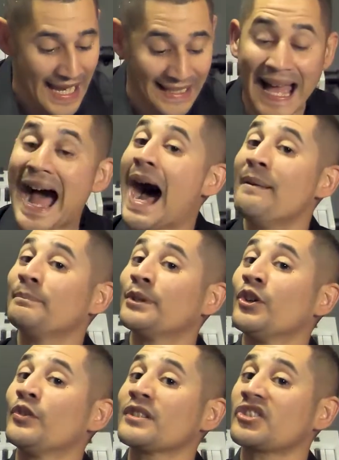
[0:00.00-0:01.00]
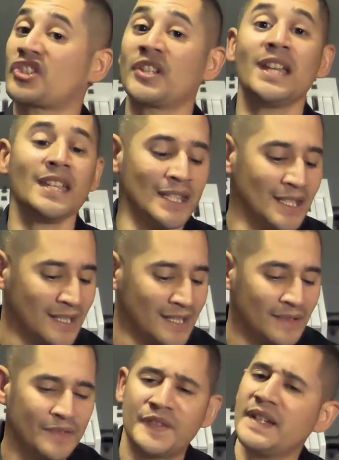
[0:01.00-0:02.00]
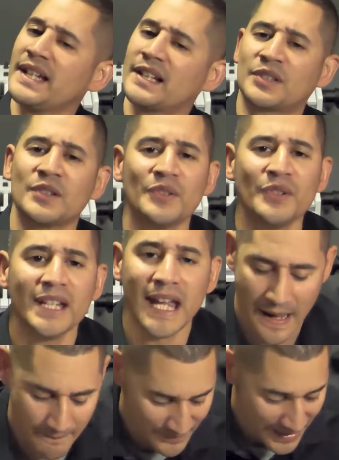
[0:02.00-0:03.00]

And I'm gonna see a victory.